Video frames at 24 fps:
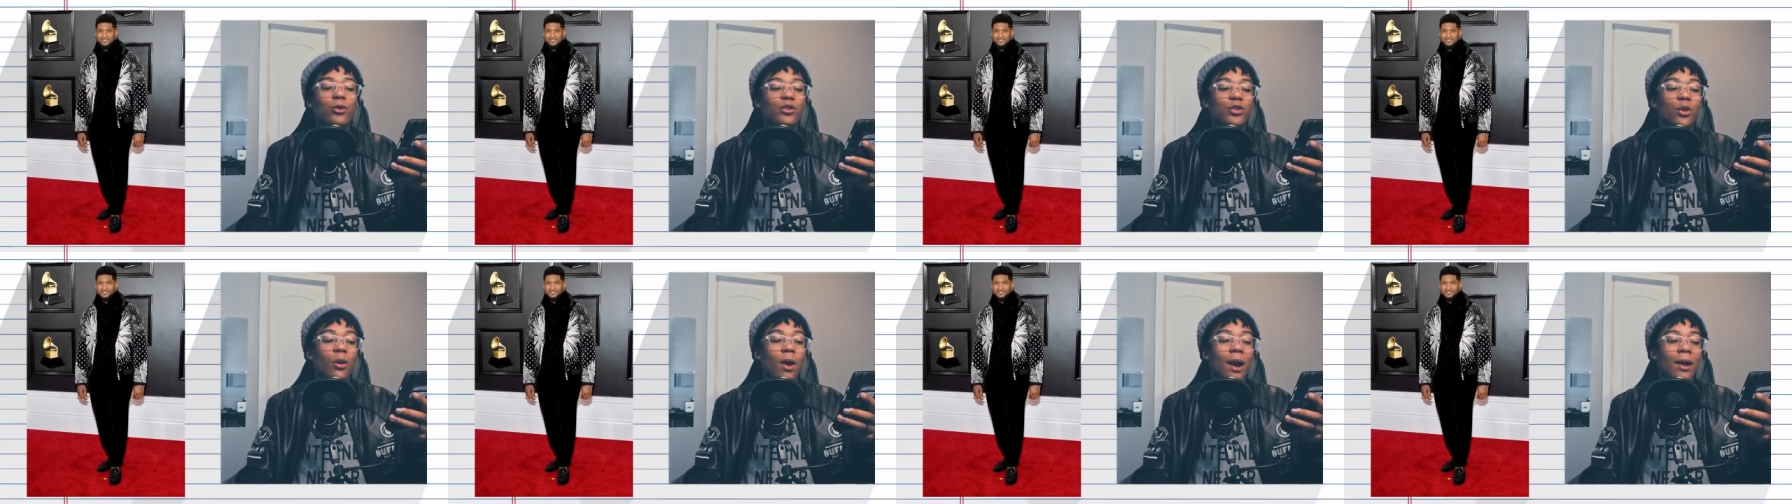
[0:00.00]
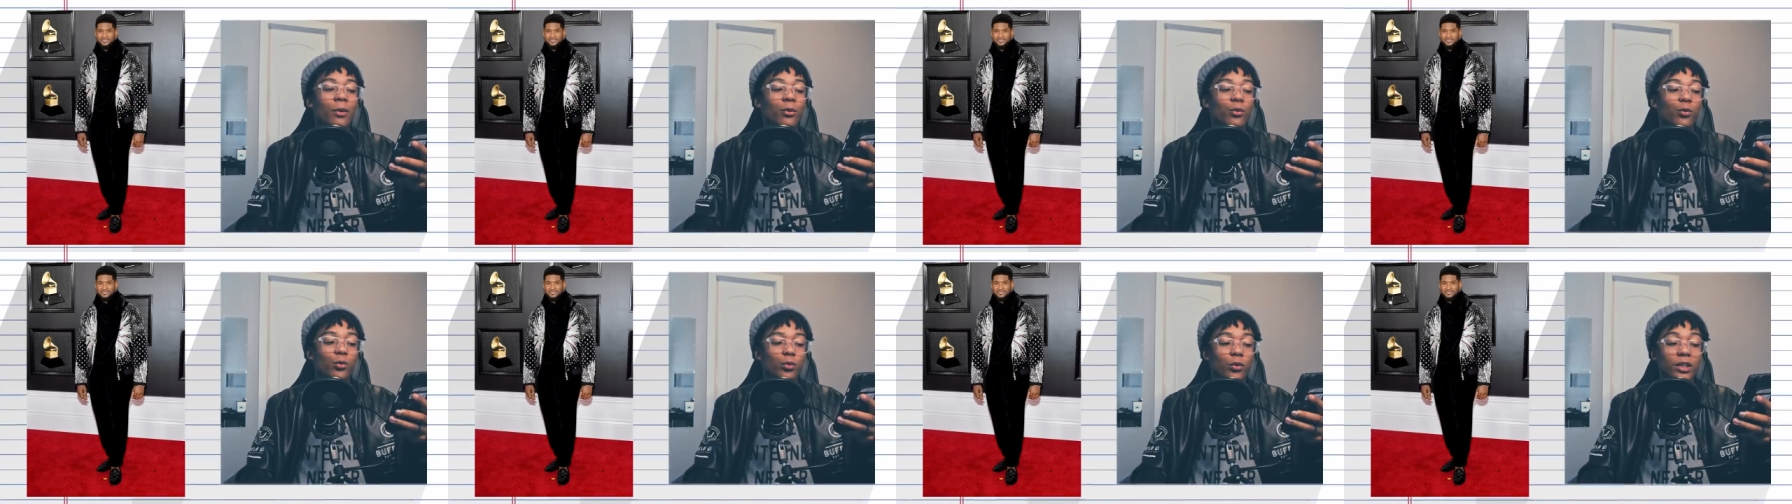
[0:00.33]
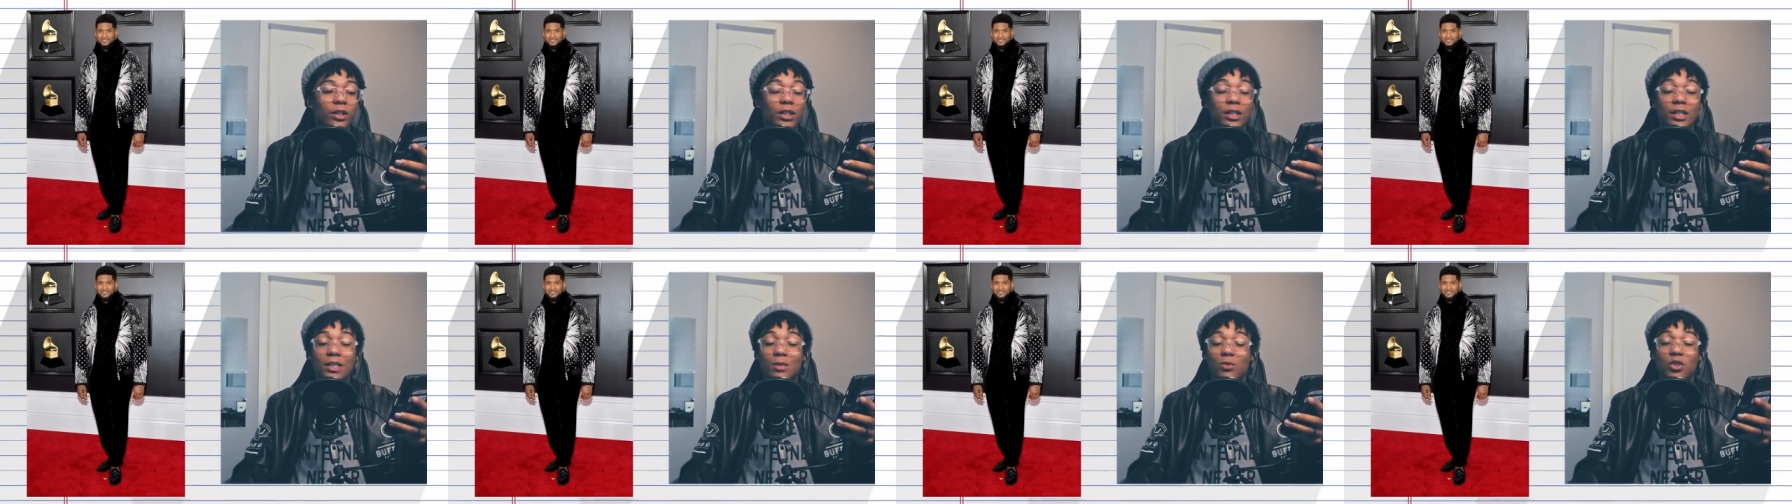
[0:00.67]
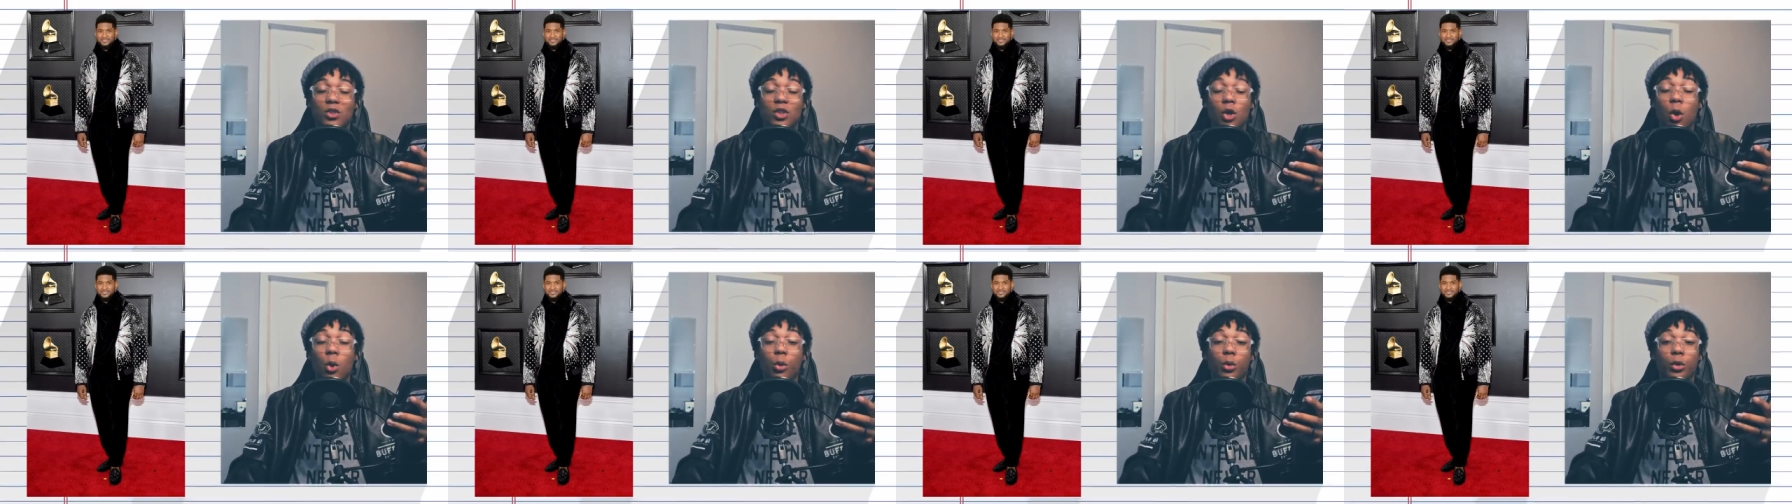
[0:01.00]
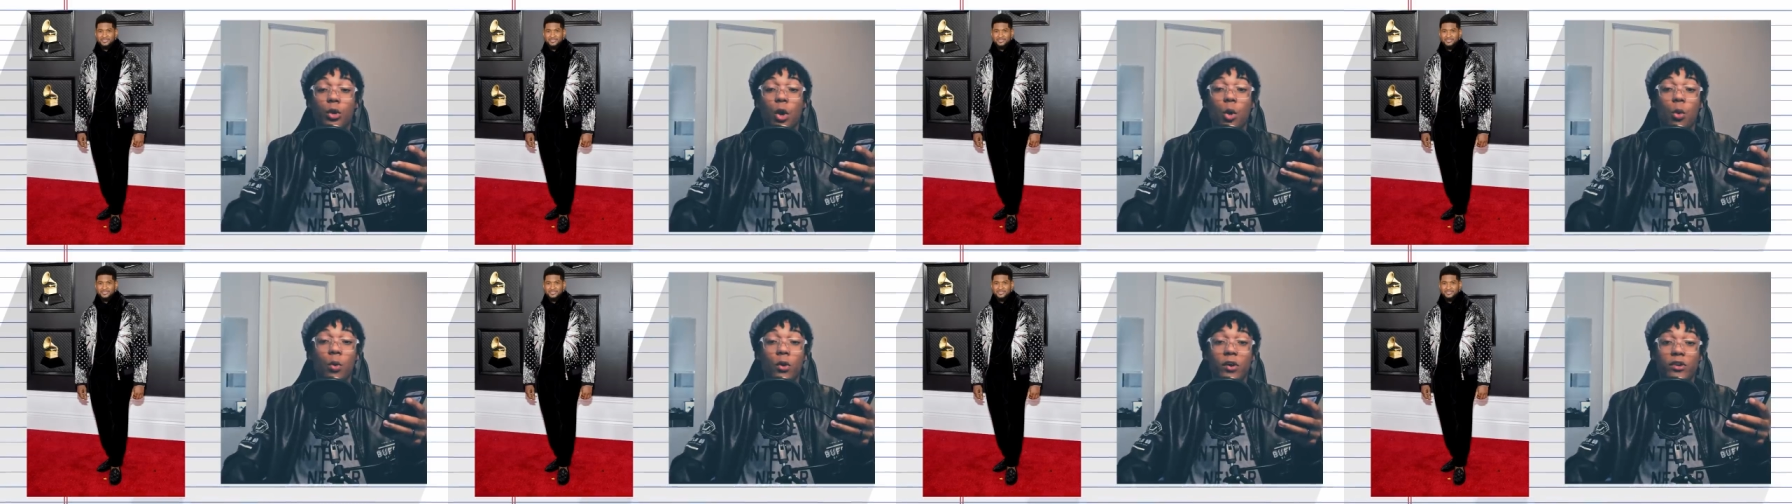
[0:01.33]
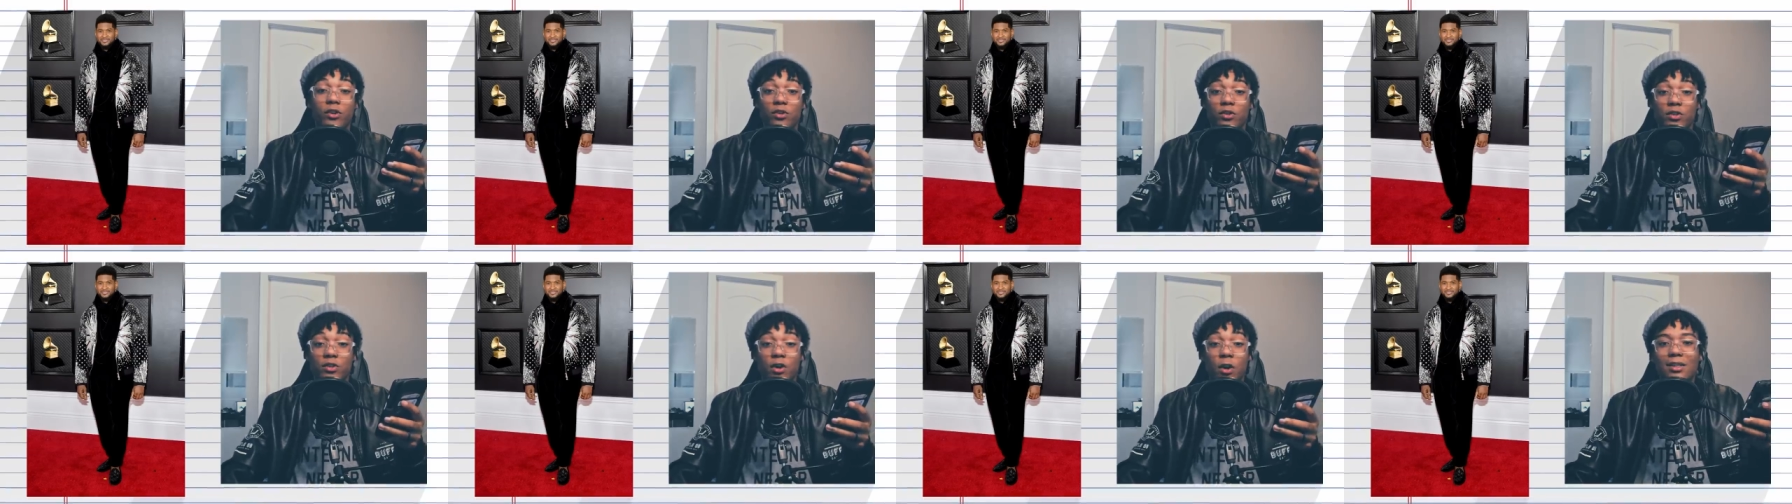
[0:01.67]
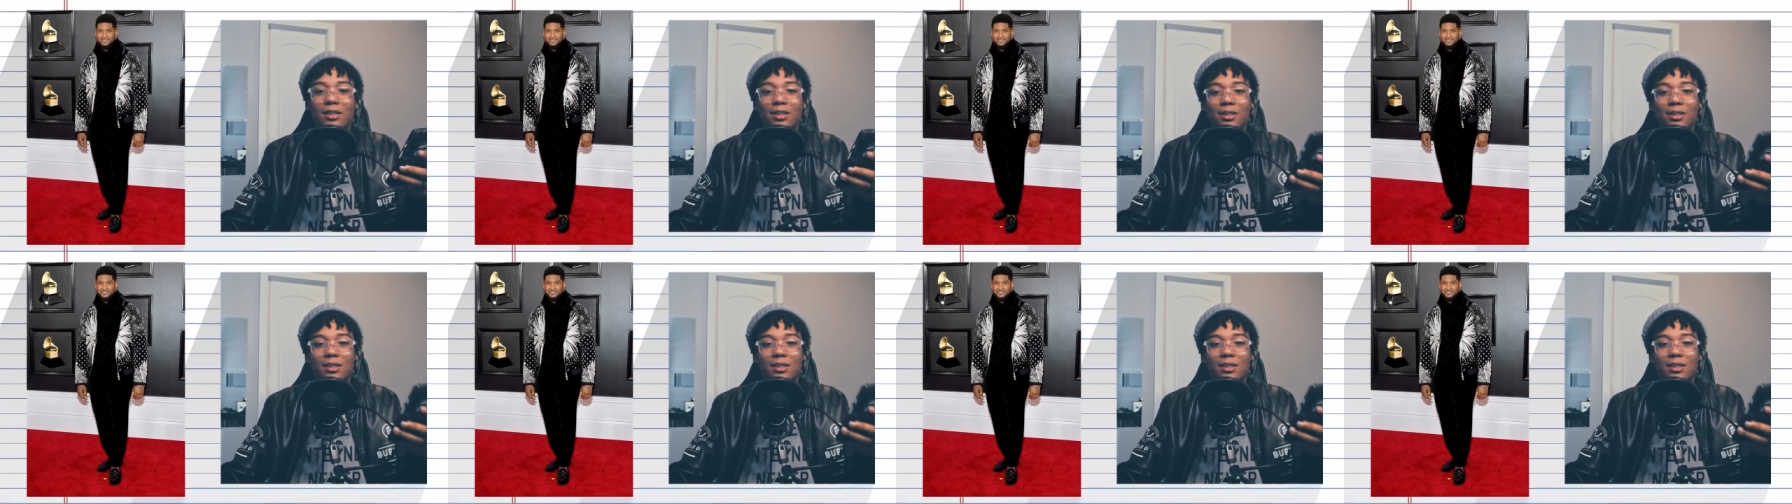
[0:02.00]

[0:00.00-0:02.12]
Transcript: so I really don't know where to start.